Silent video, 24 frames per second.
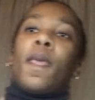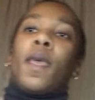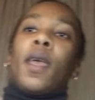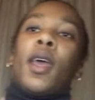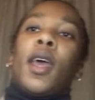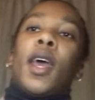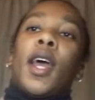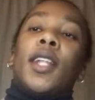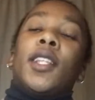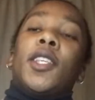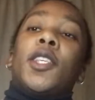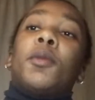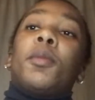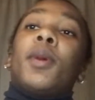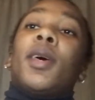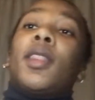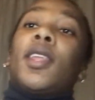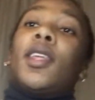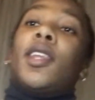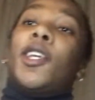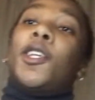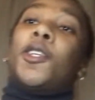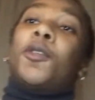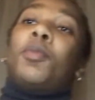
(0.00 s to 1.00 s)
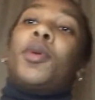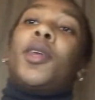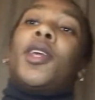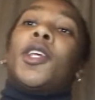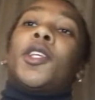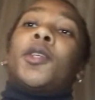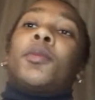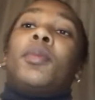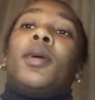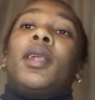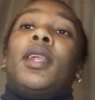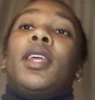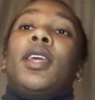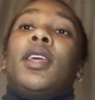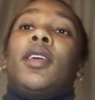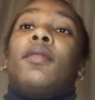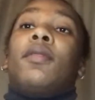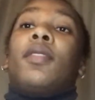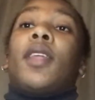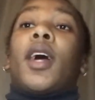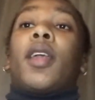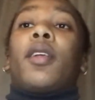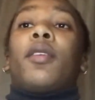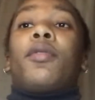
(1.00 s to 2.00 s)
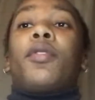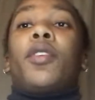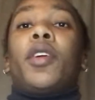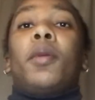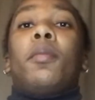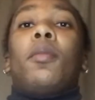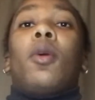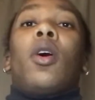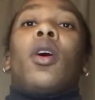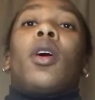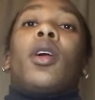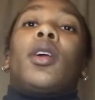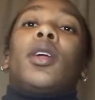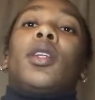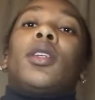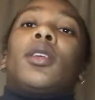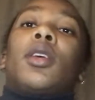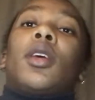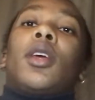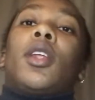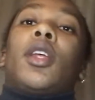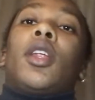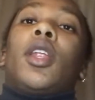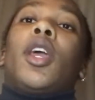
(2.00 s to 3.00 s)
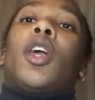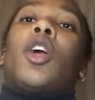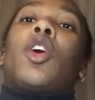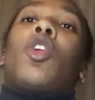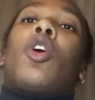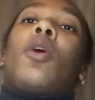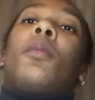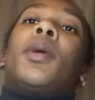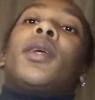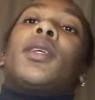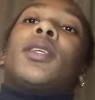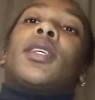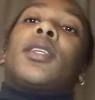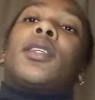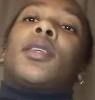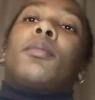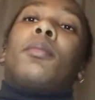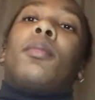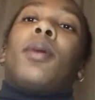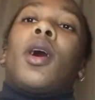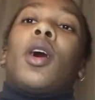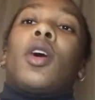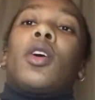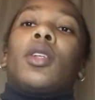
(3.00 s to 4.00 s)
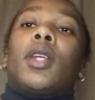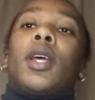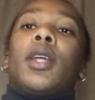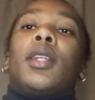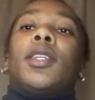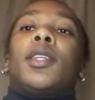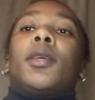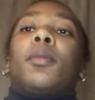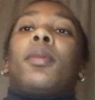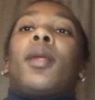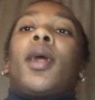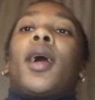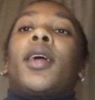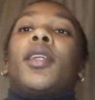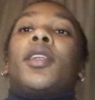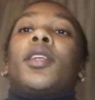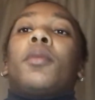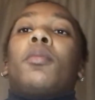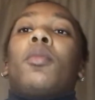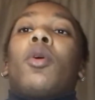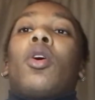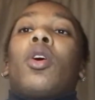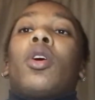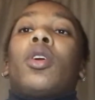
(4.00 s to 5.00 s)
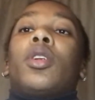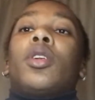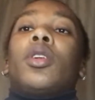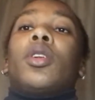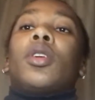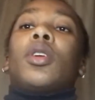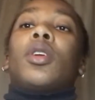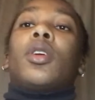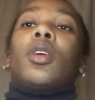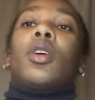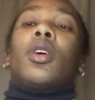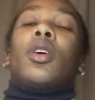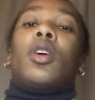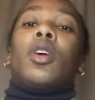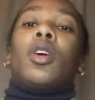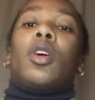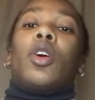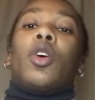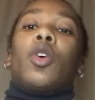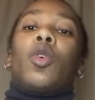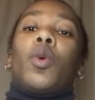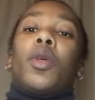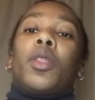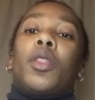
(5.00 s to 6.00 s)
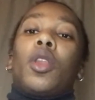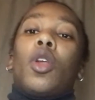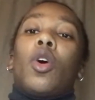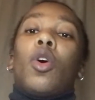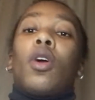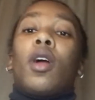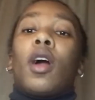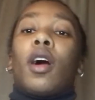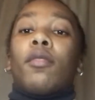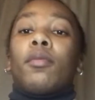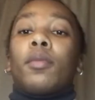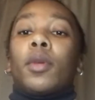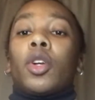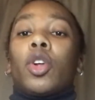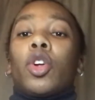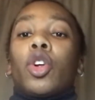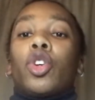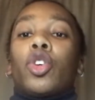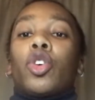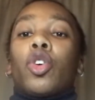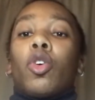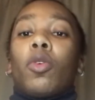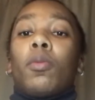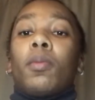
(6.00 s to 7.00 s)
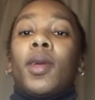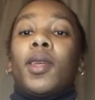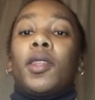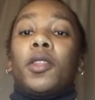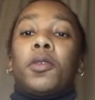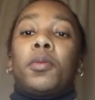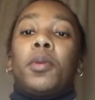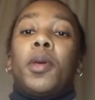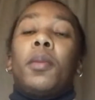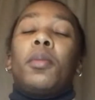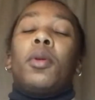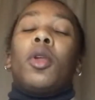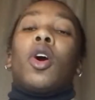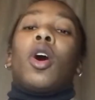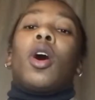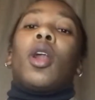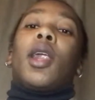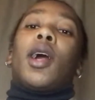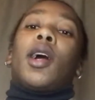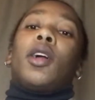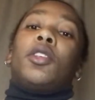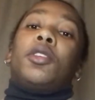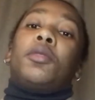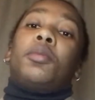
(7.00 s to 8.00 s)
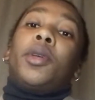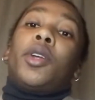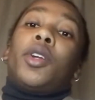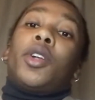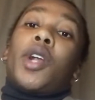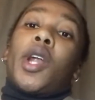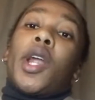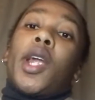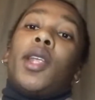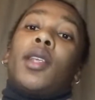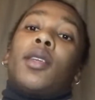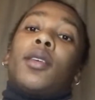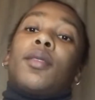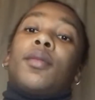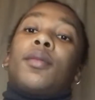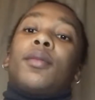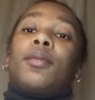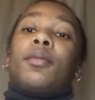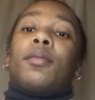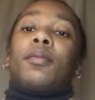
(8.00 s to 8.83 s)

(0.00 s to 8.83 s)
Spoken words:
And Smith and his peers believe that a free market and an economic system powered and supply and demand with no government control means people are allowed to be creative.